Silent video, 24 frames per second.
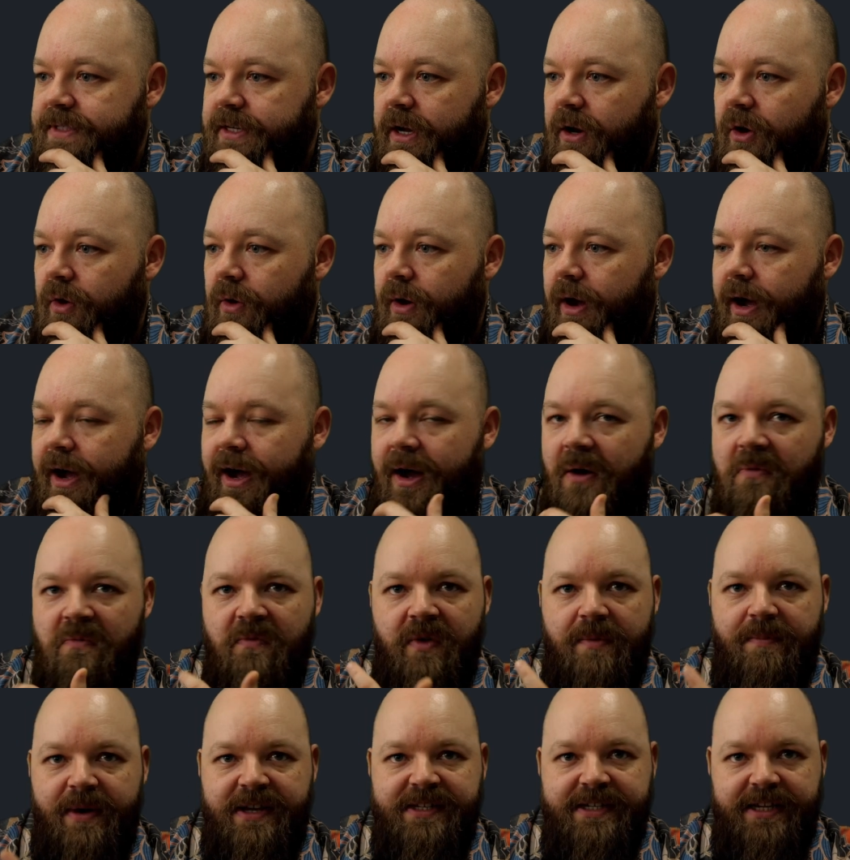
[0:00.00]
So uh,
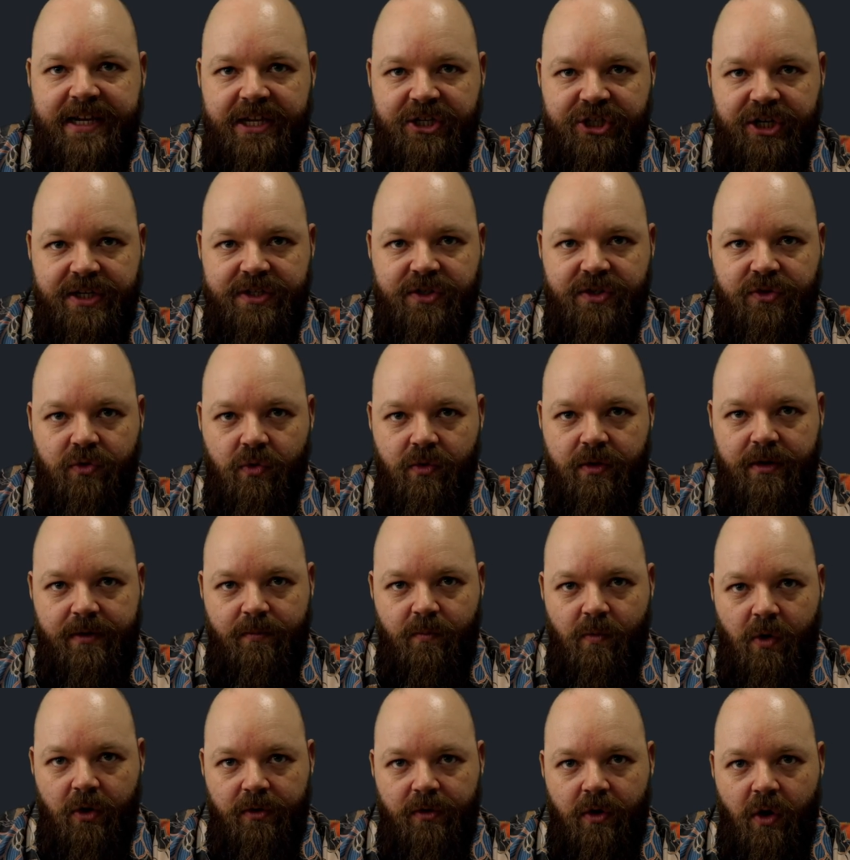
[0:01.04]
we basically just took
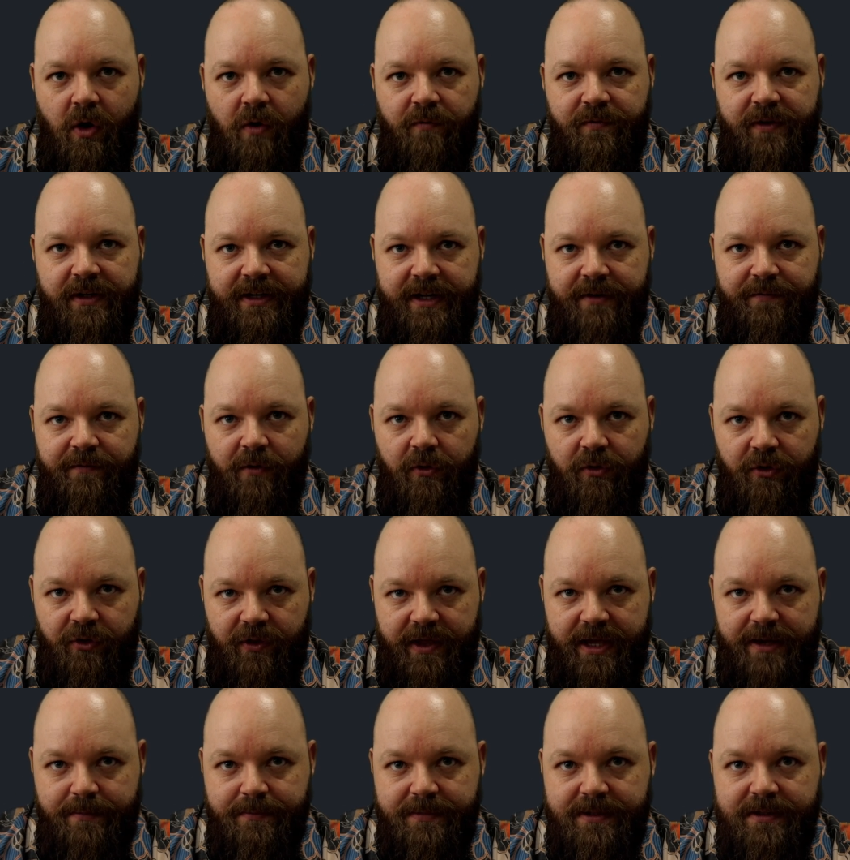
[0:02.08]
one of the default
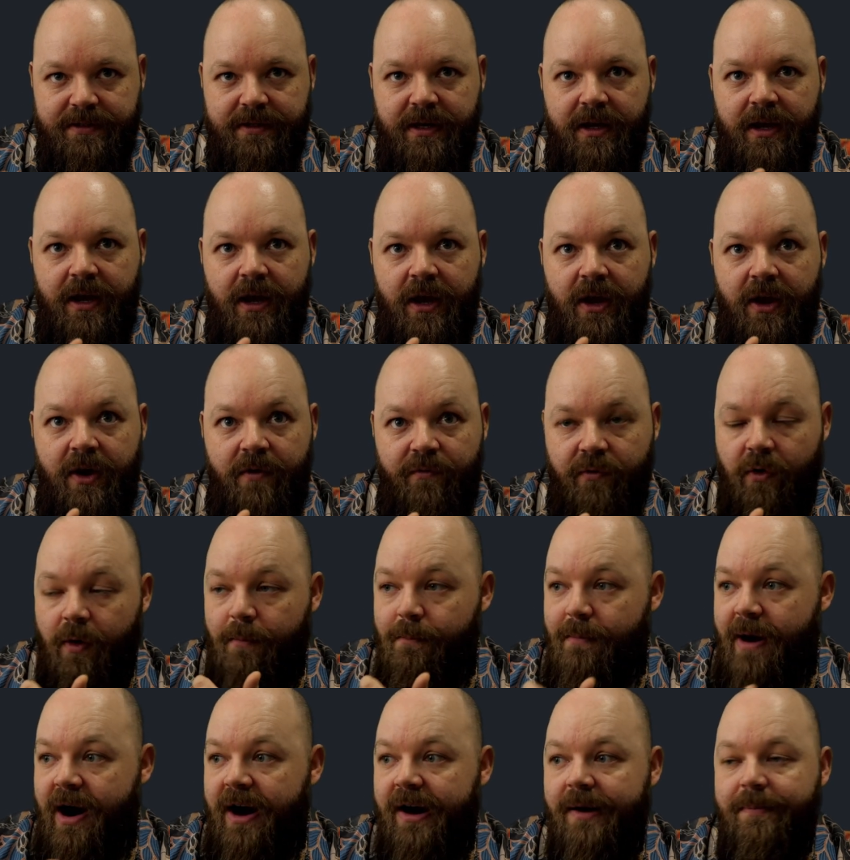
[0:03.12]
themes
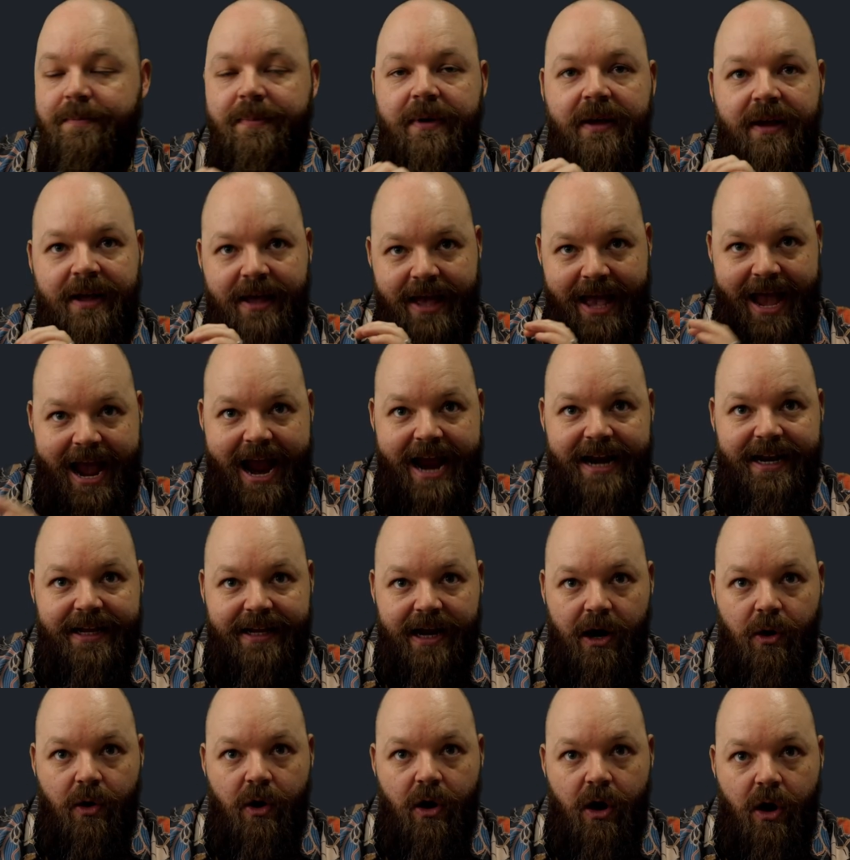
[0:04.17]
from MARP added
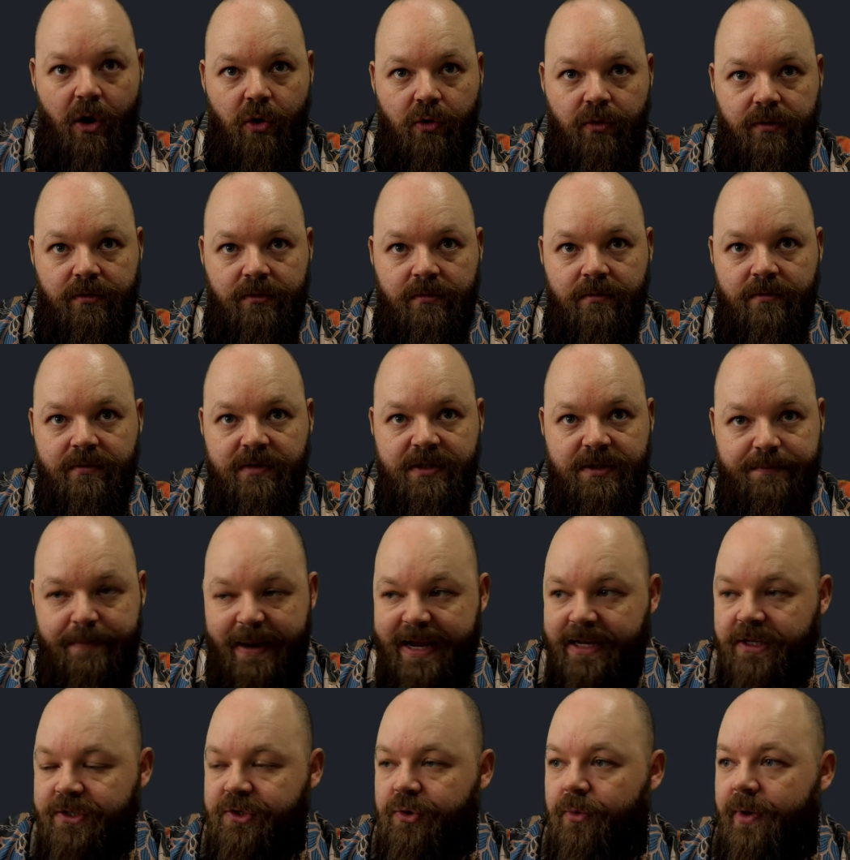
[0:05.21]
our own
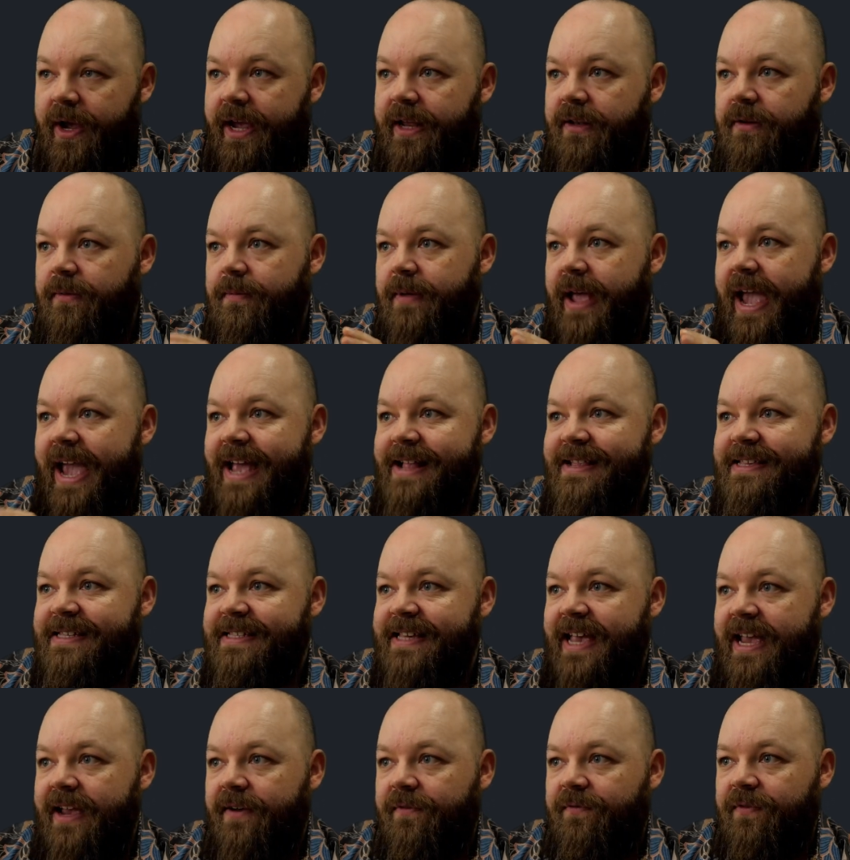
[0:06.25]
spin to it and
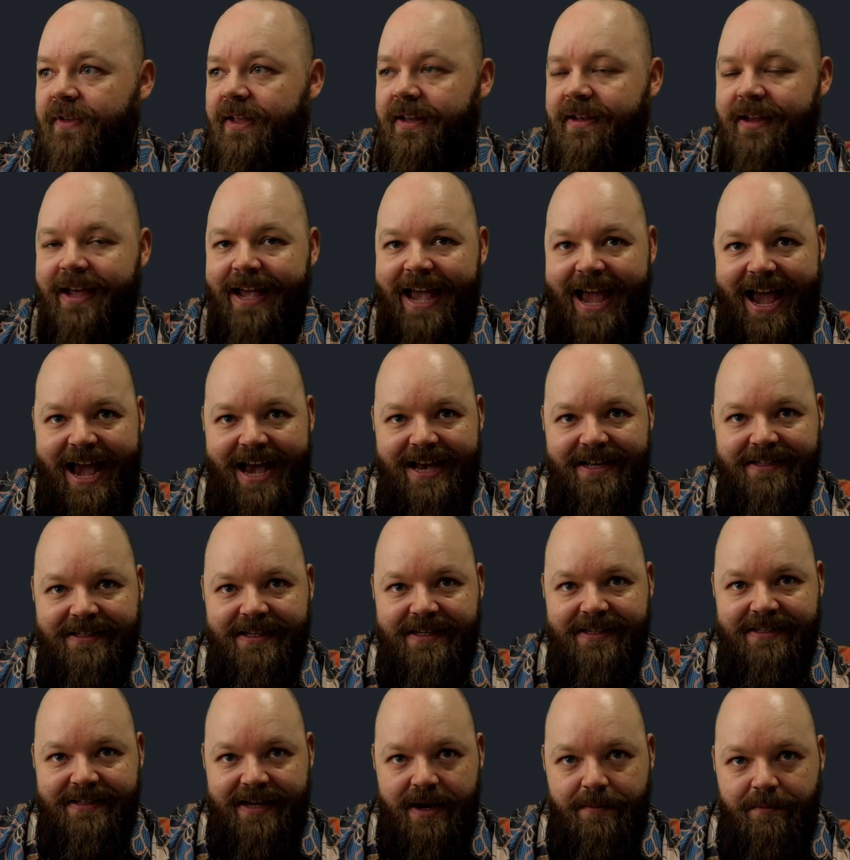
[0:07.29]
saved it as
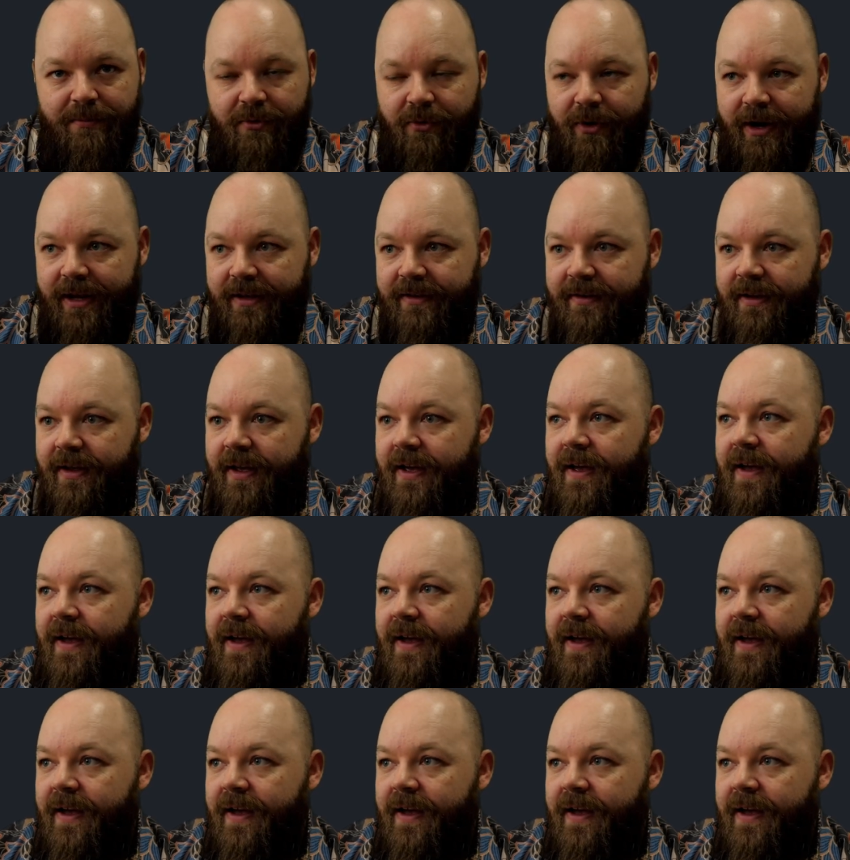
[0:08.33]
a separate